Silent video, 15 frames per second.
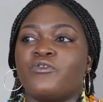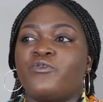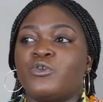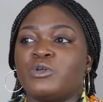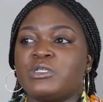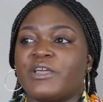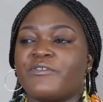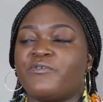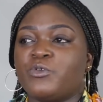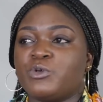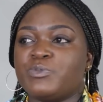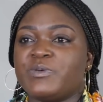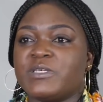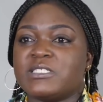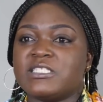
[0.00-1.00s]
A
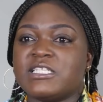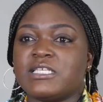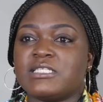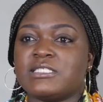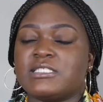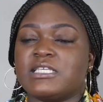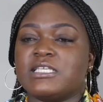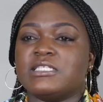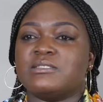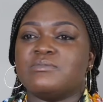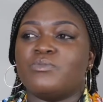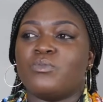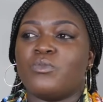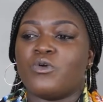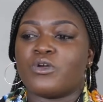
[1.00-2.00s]
food business is
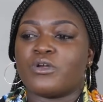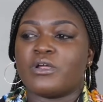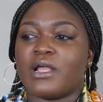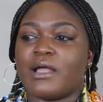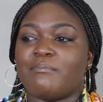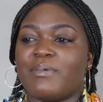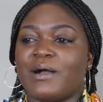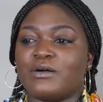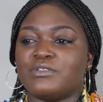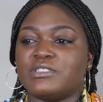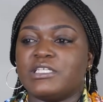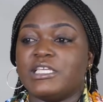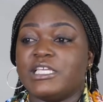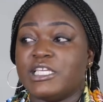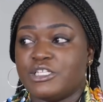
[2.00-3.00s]
more about
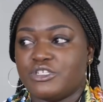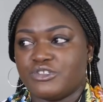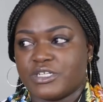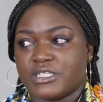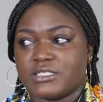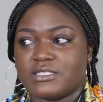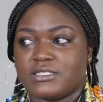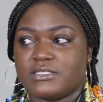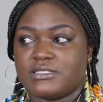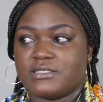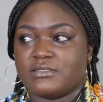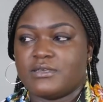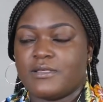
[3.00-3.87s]
interest